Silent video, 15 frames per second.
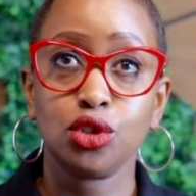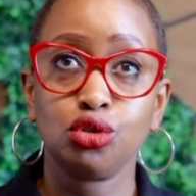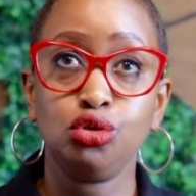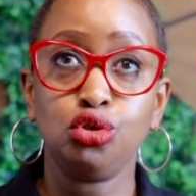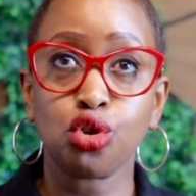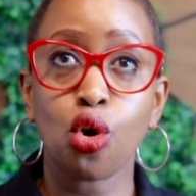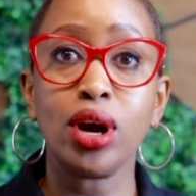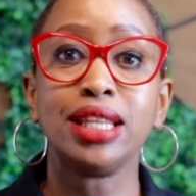
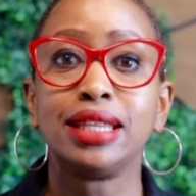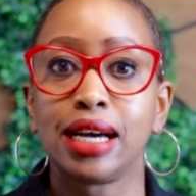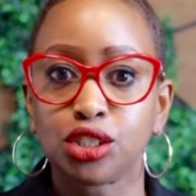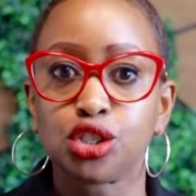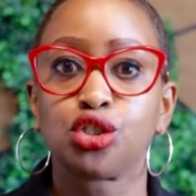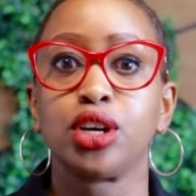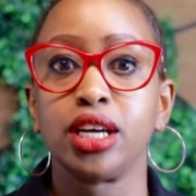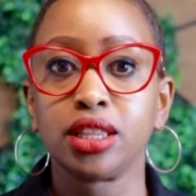drawing that
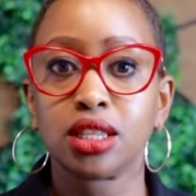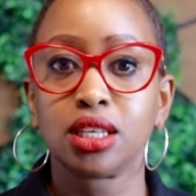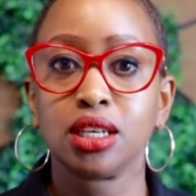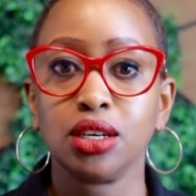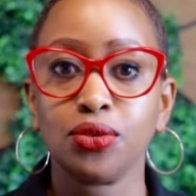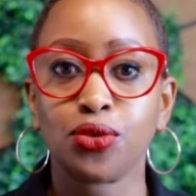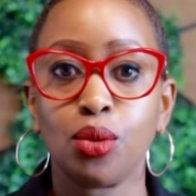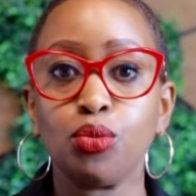strength
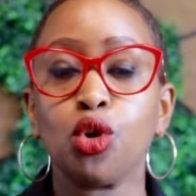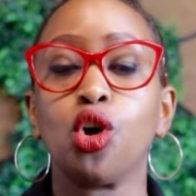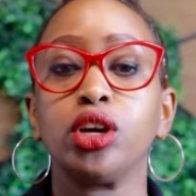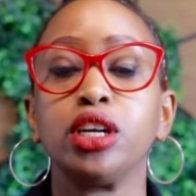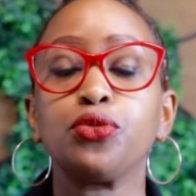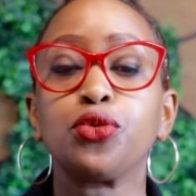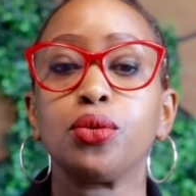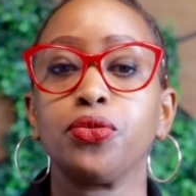from God
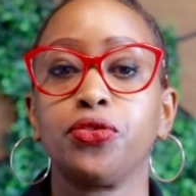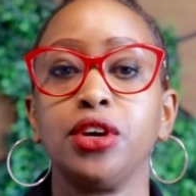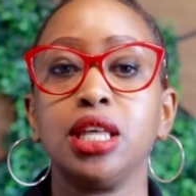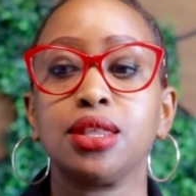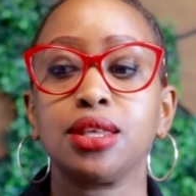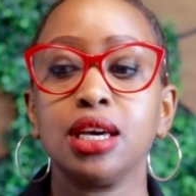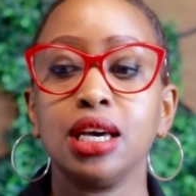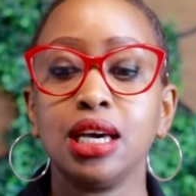and from faith
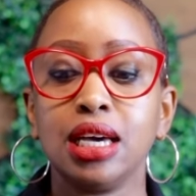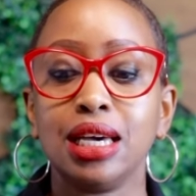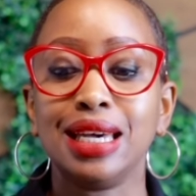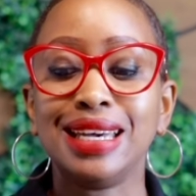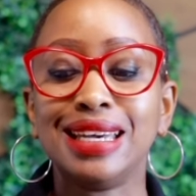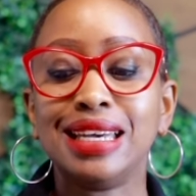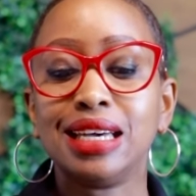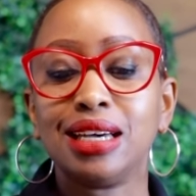
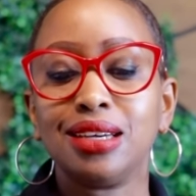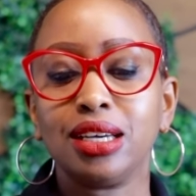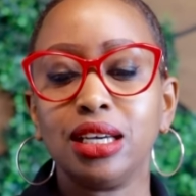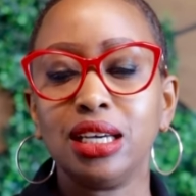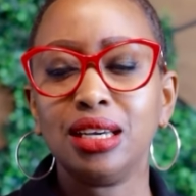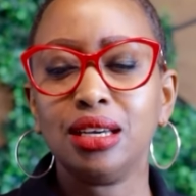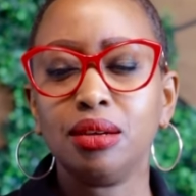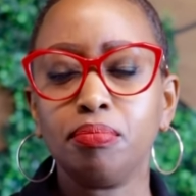
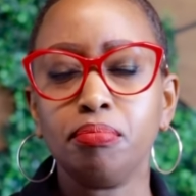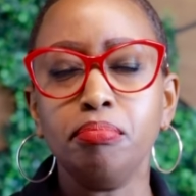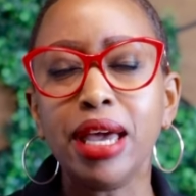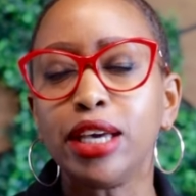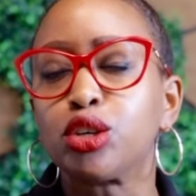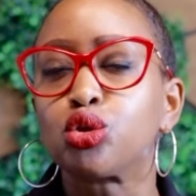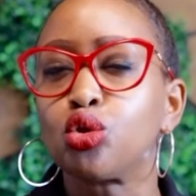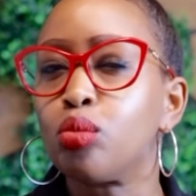
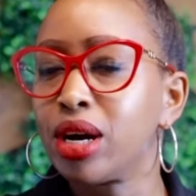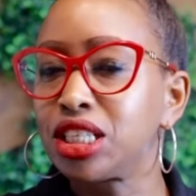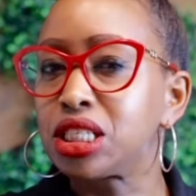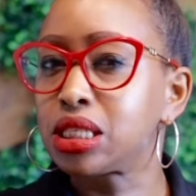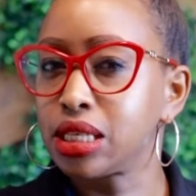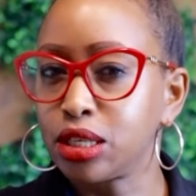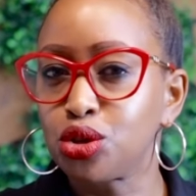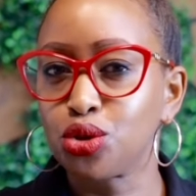makes so much
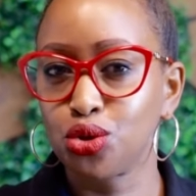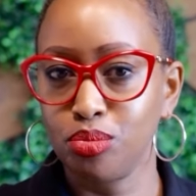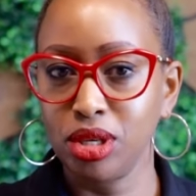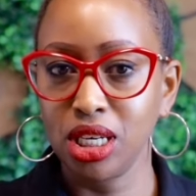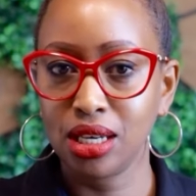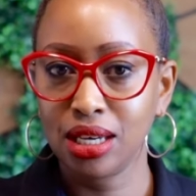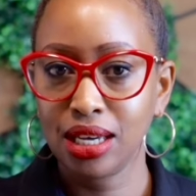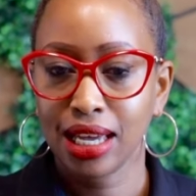sense to
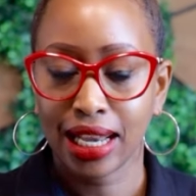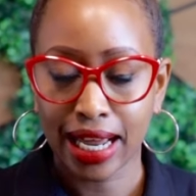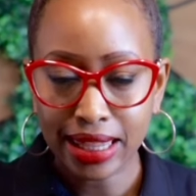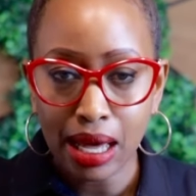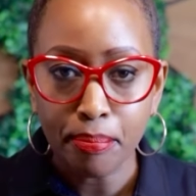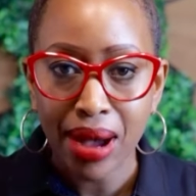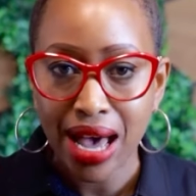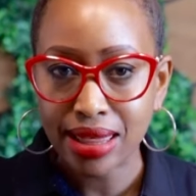me. Like
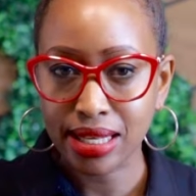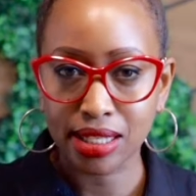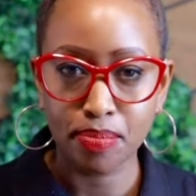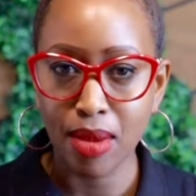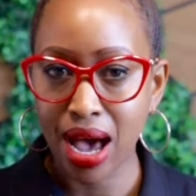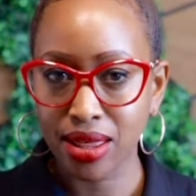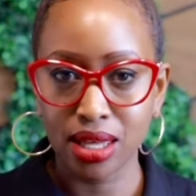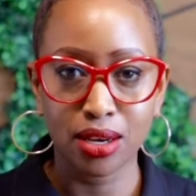the math is
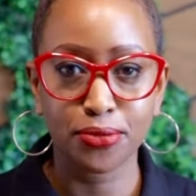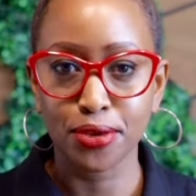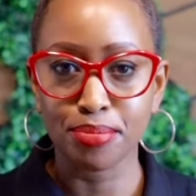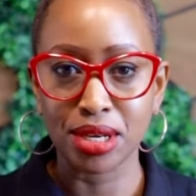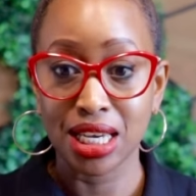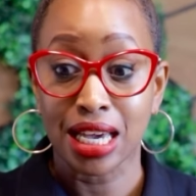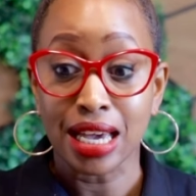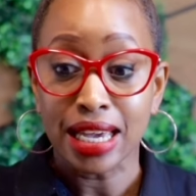mapping for
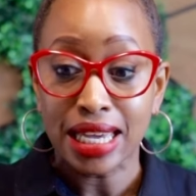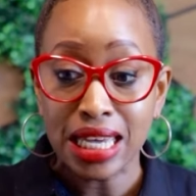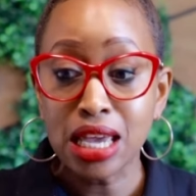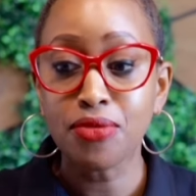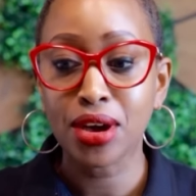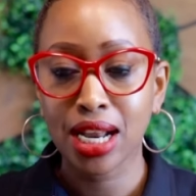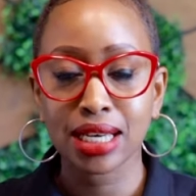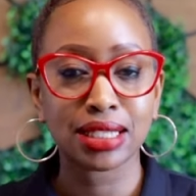me,
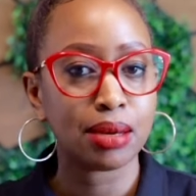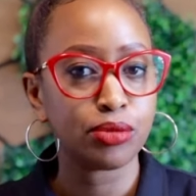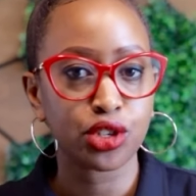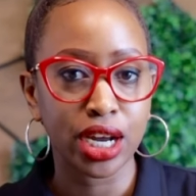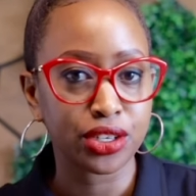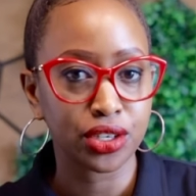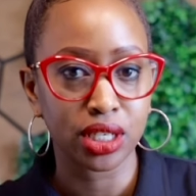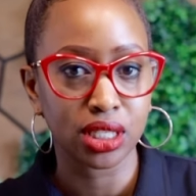even as I'm
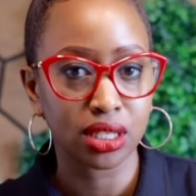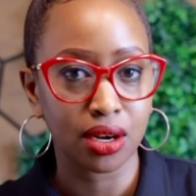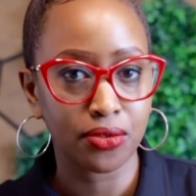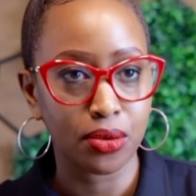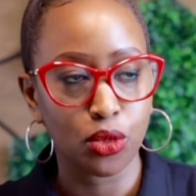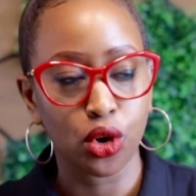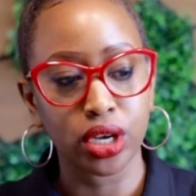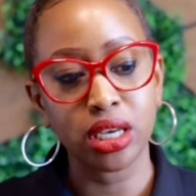trying to discover
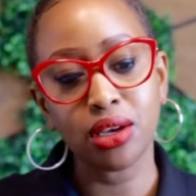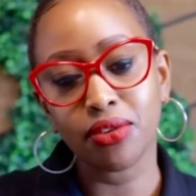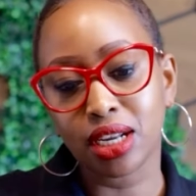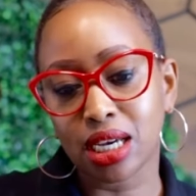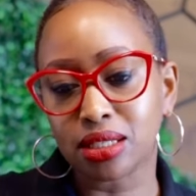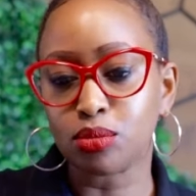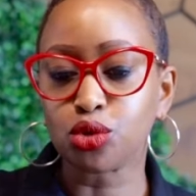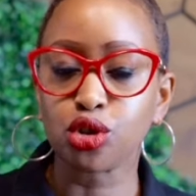more, even
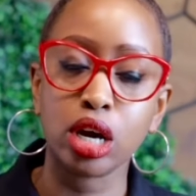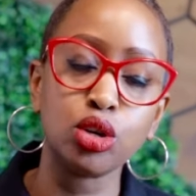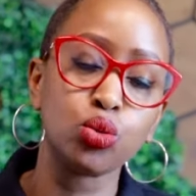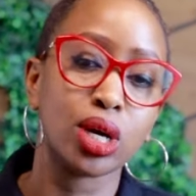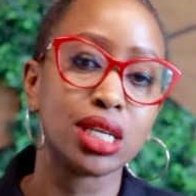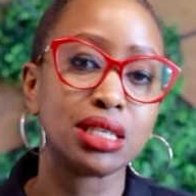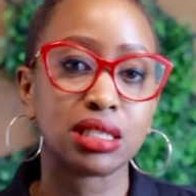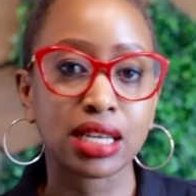as I'm trying to
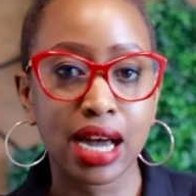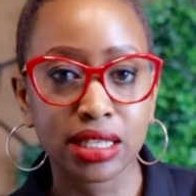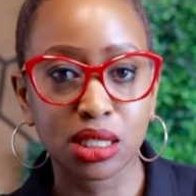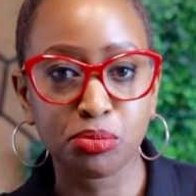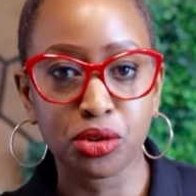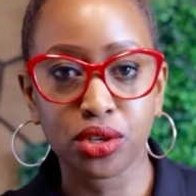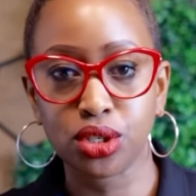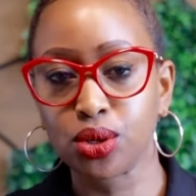understand
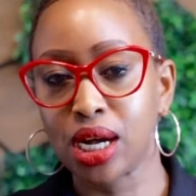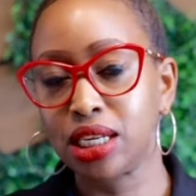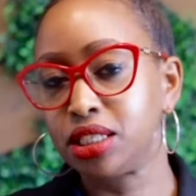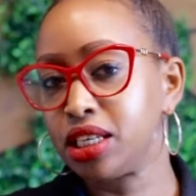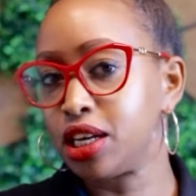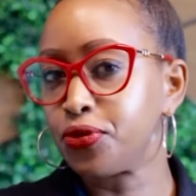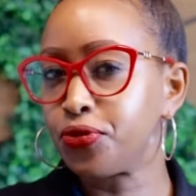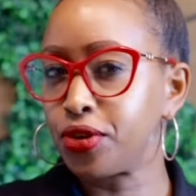
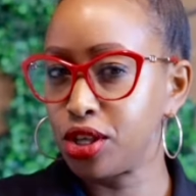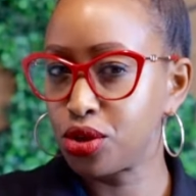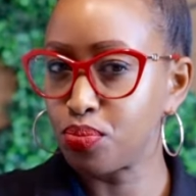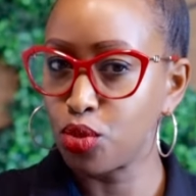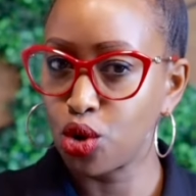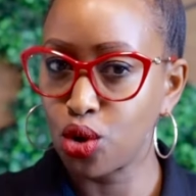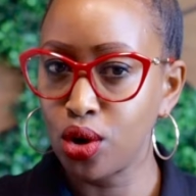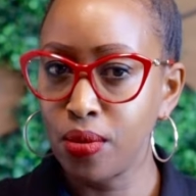spirituality and faith
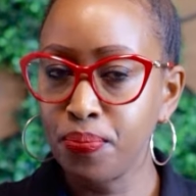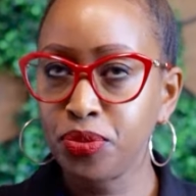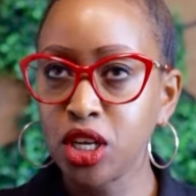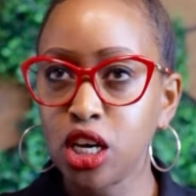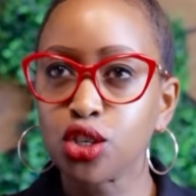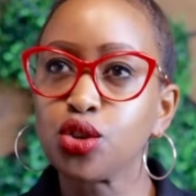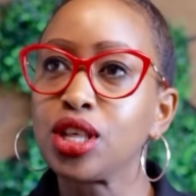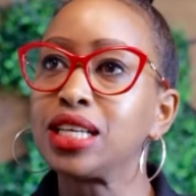more.
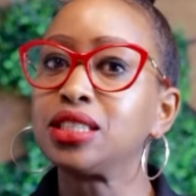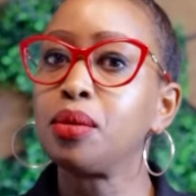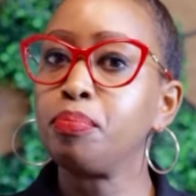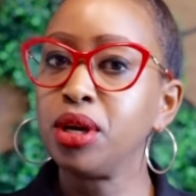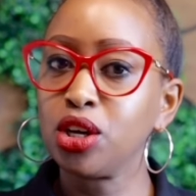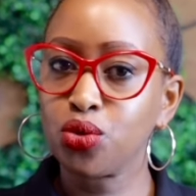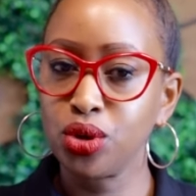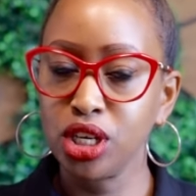So that's a
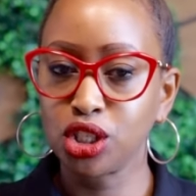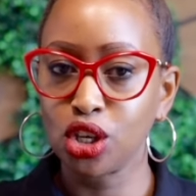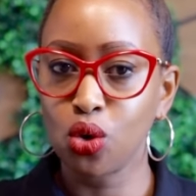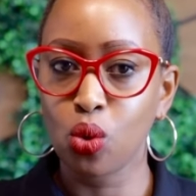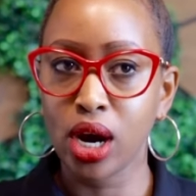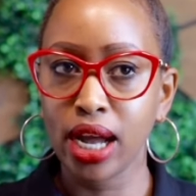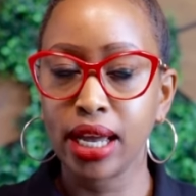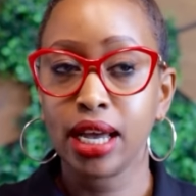big reason
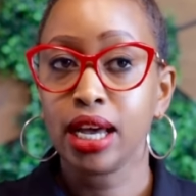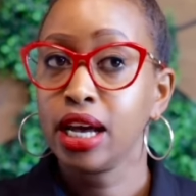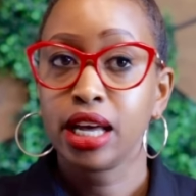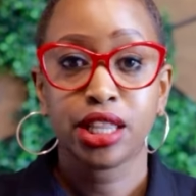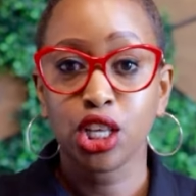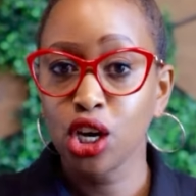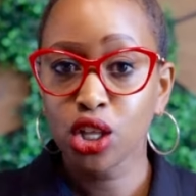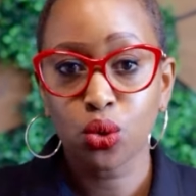why.
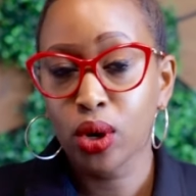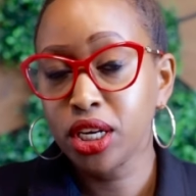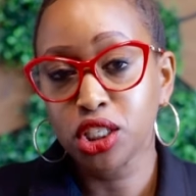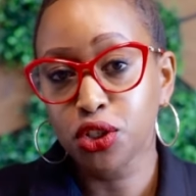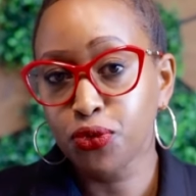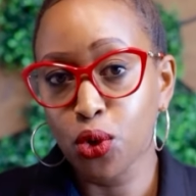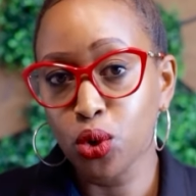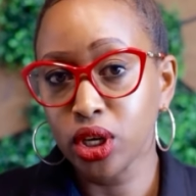The other one is
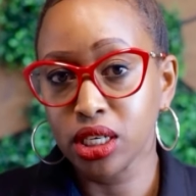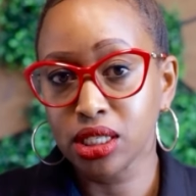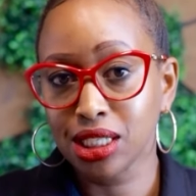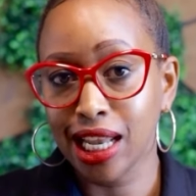focus.